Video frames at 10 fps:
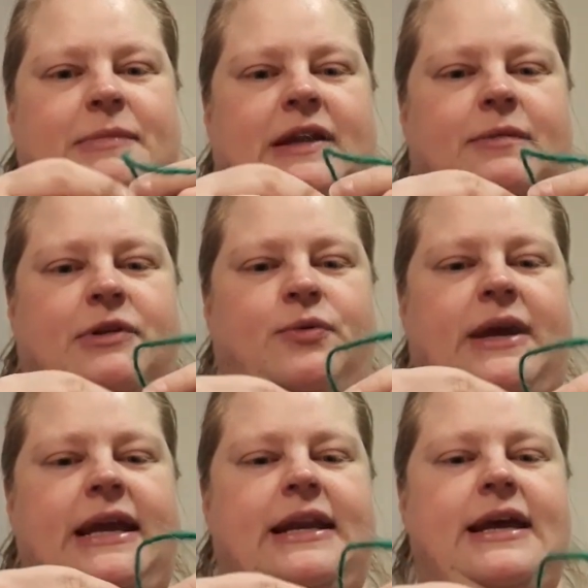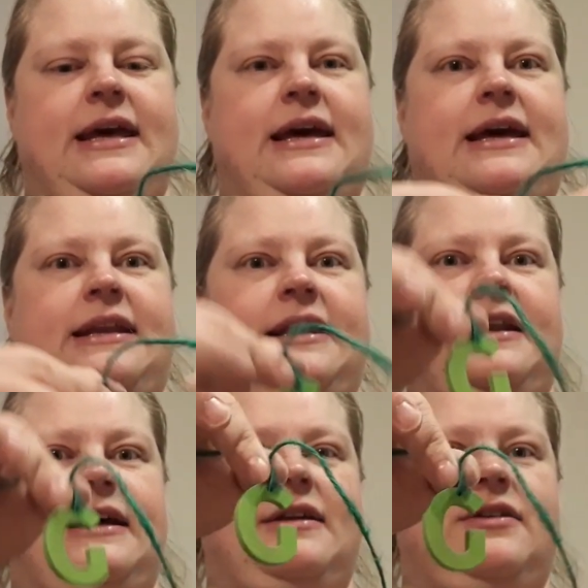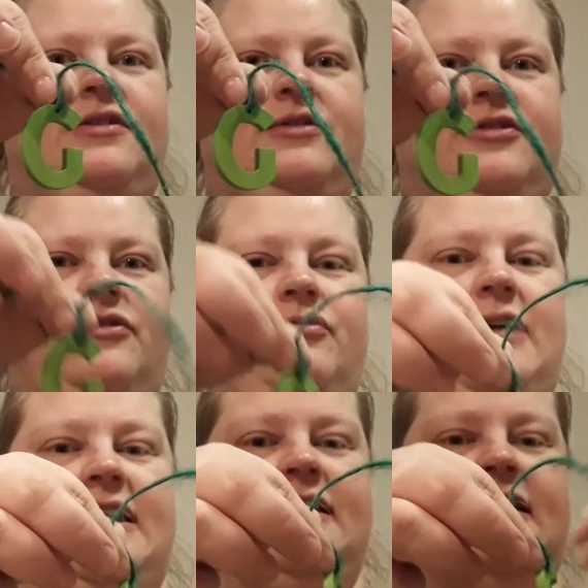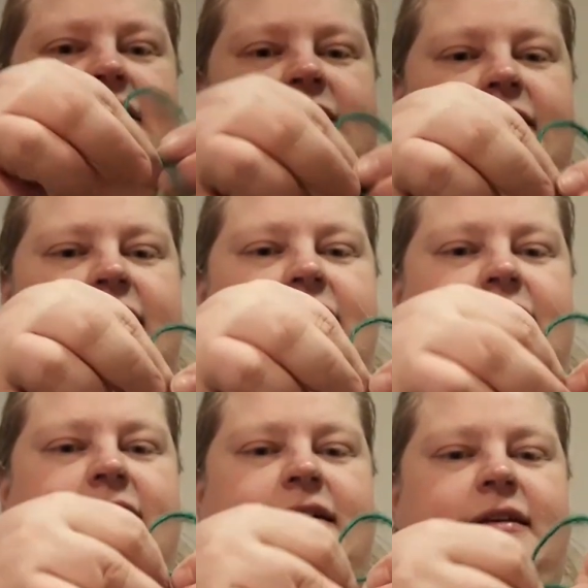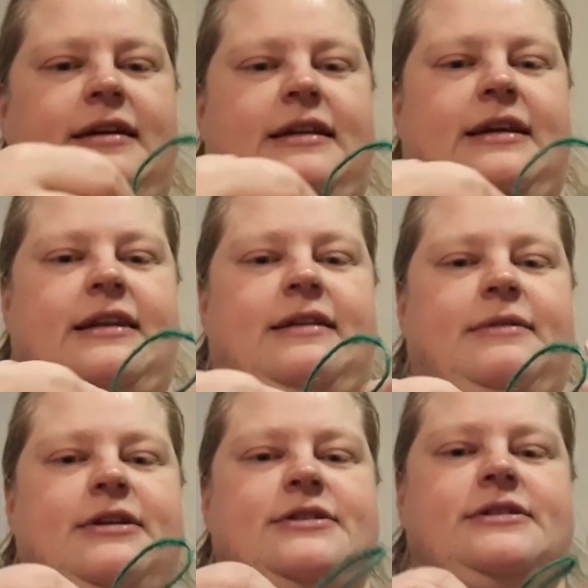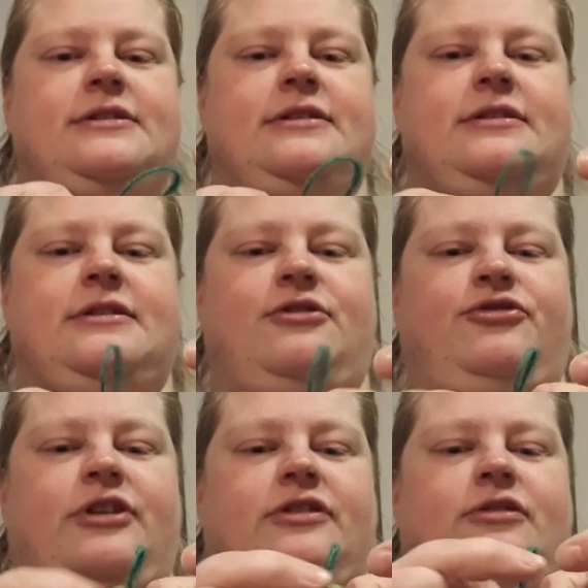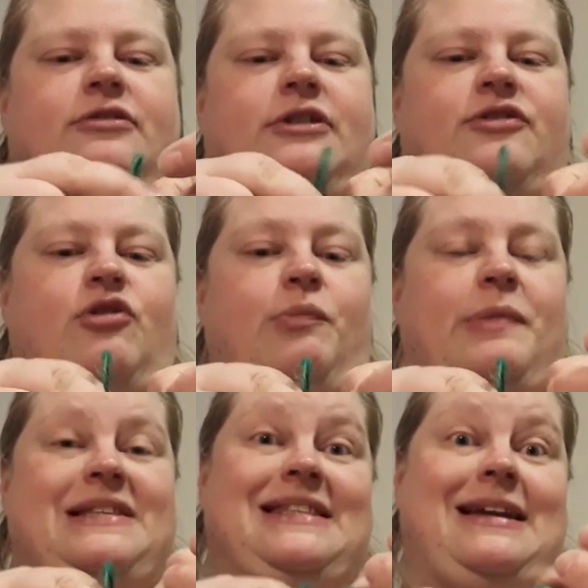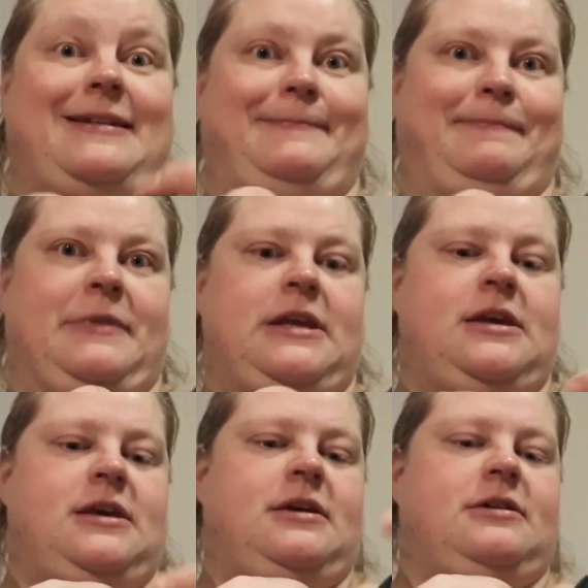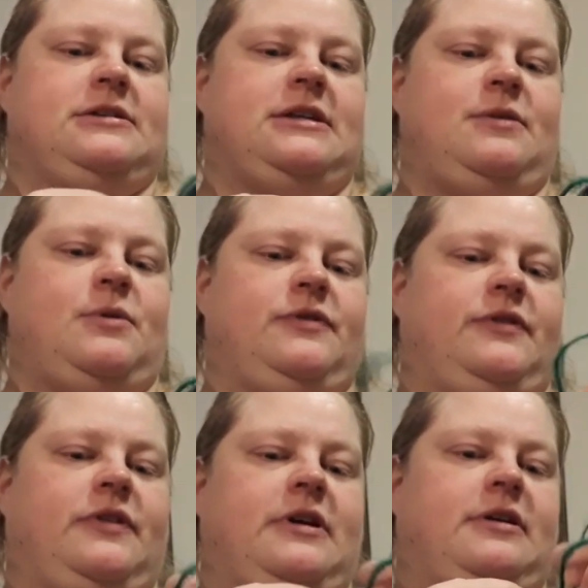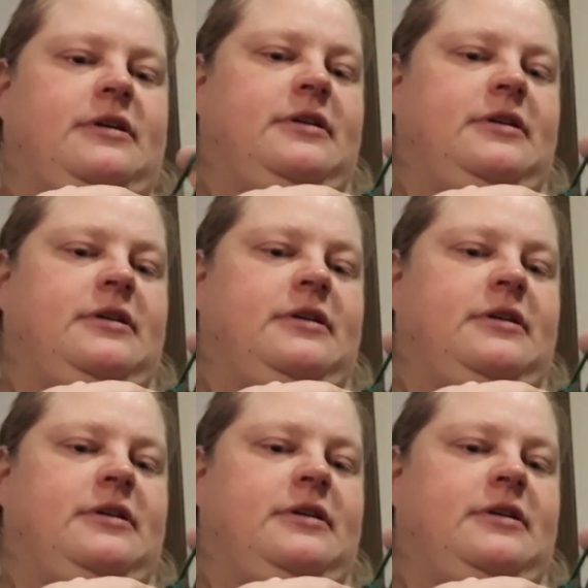in between, and then I threaded it, and then I just knot it on the top instead, because I want the...